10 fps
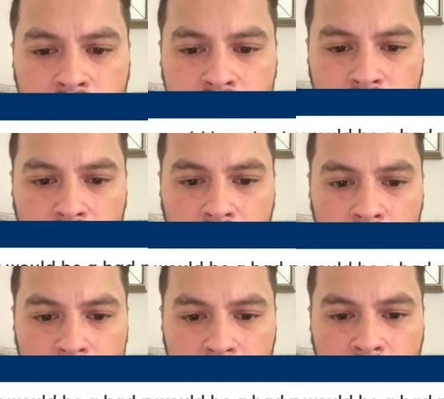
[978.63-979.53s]
I also think he
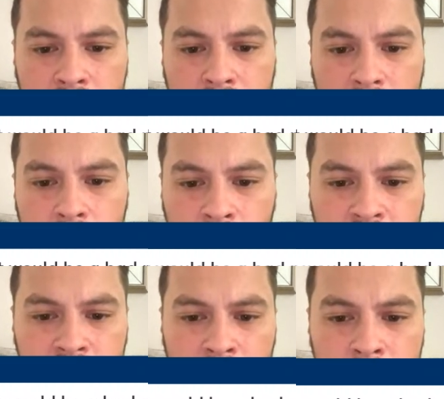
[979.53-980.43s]
can't turn down that kind of
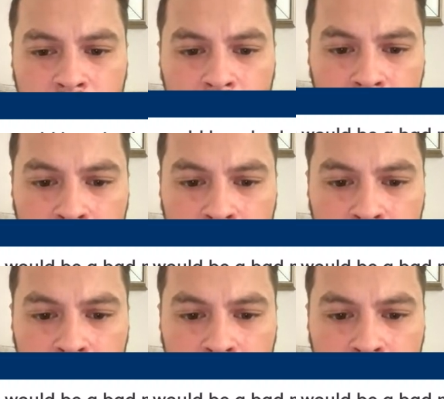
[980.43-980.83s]
money for him.